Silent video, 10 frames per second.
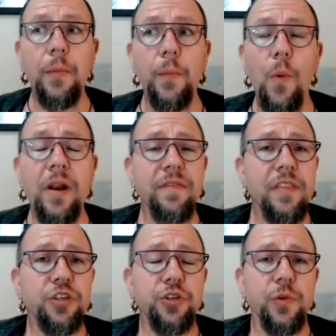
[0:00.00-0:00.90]
one of the
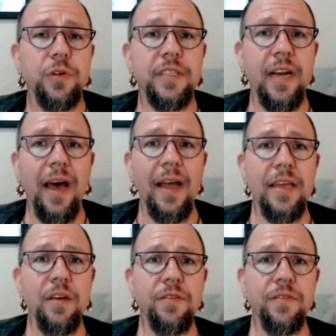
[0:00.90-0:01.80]
tools that I
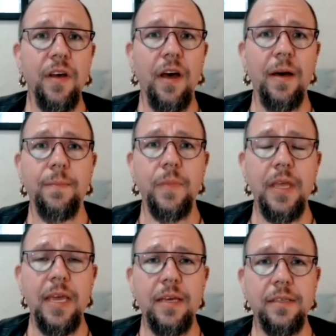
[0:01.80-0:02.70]
use um,
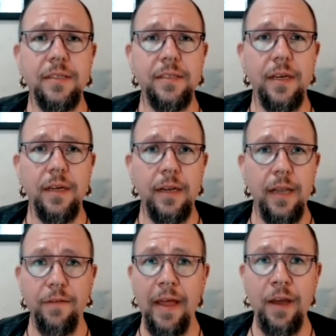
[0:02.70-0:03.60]
is
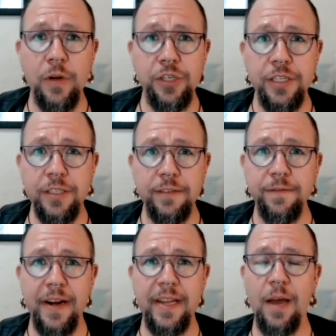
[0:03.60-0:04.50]
love languages,
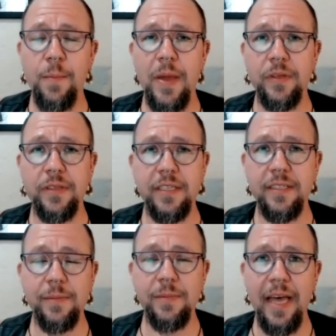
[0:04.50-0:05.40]
finding out people's
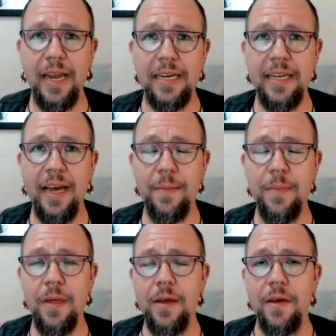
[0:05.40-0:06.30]
systems ahead of time.